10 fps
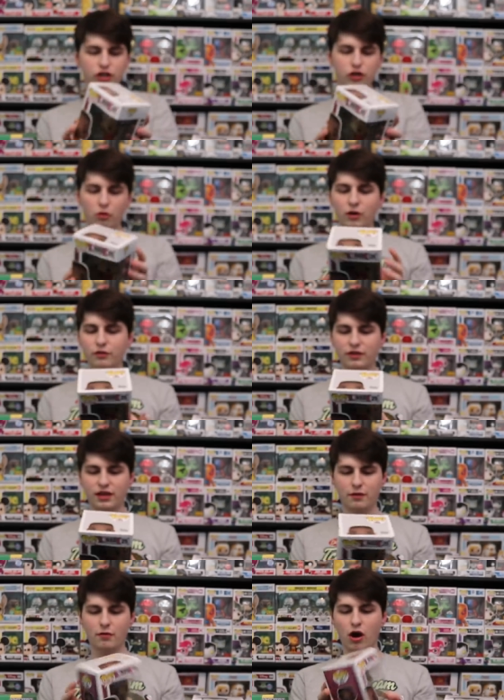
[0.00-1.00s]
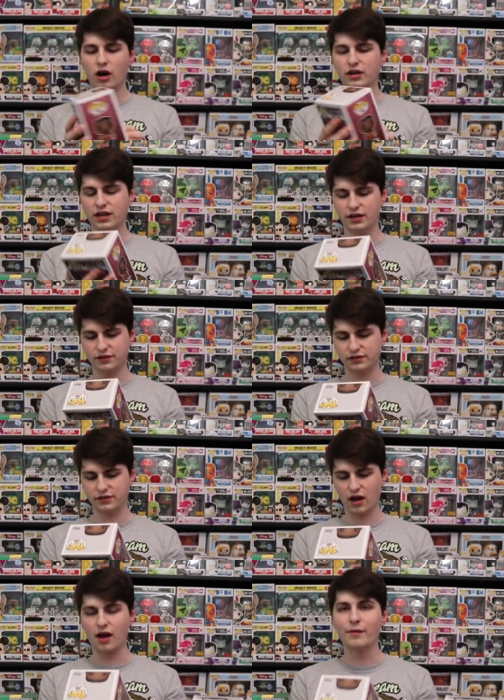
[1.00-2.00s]
newer one with him on
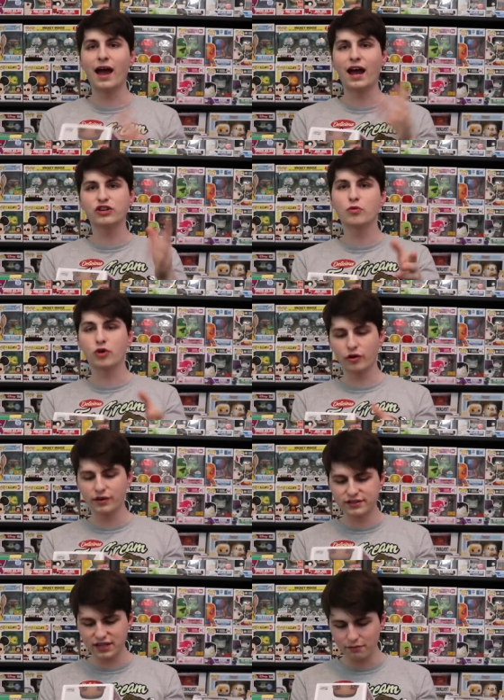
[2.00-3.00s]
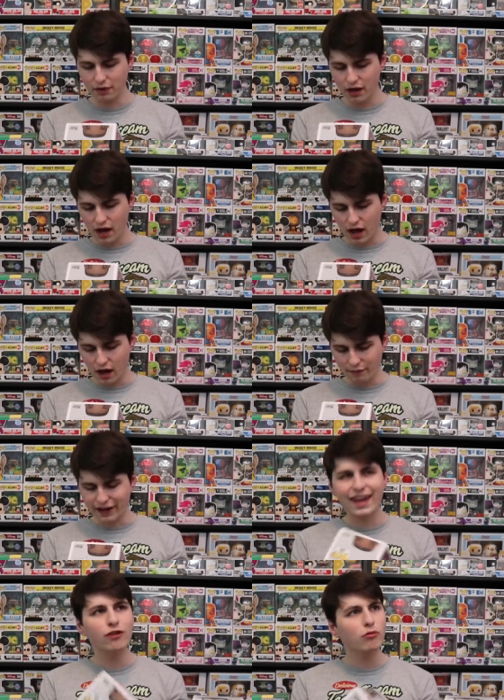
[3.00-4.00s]
his actual current team.
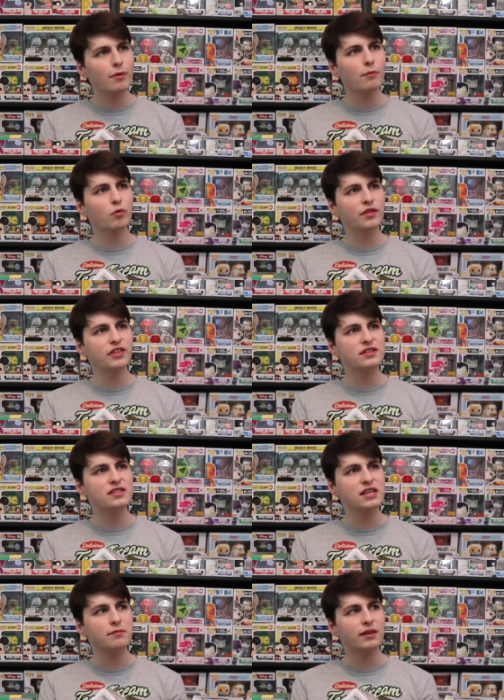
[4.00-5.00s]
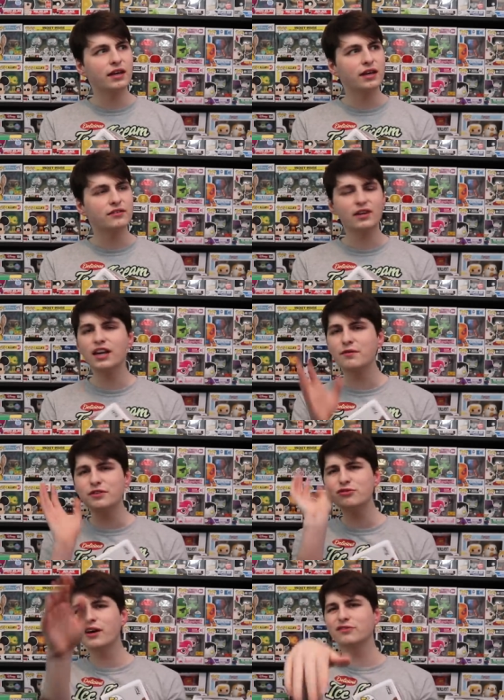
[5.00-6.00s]
I can't remember what the team is.
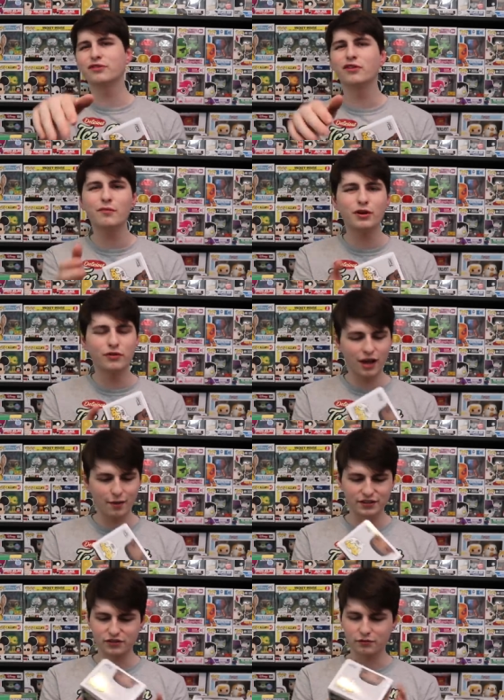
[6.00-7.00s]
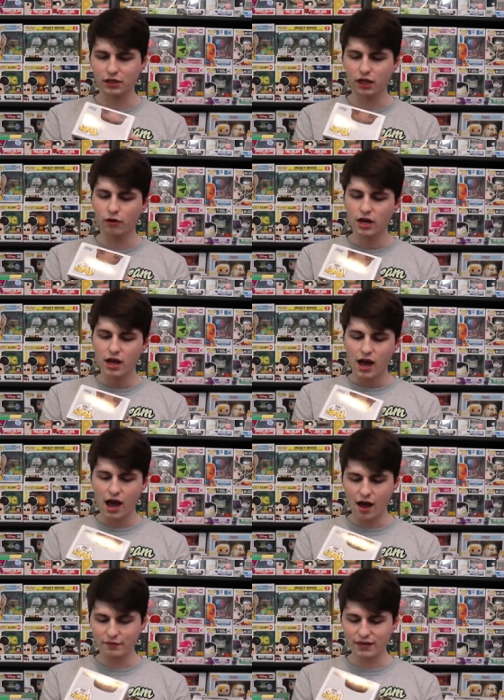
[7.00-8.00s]
Anyways, you guys will know. Let me know in the comment section below.
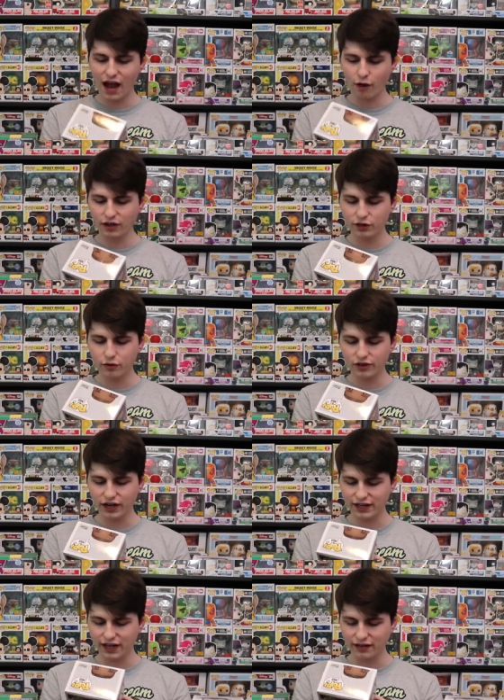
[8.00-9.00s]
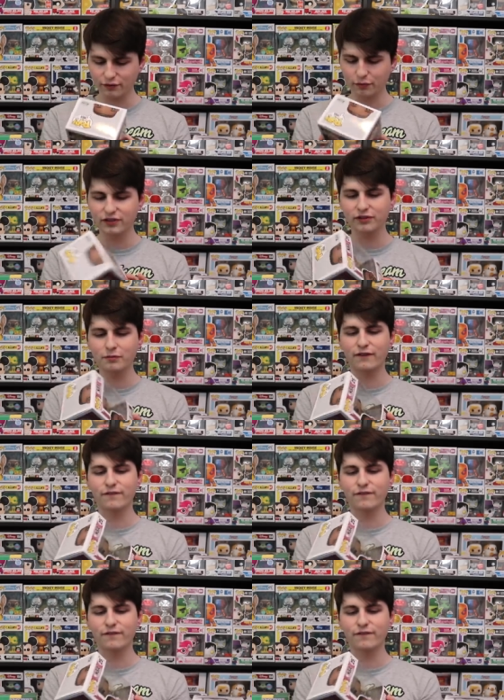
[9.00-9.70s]
But yeah, really cool that I could get this one. This is my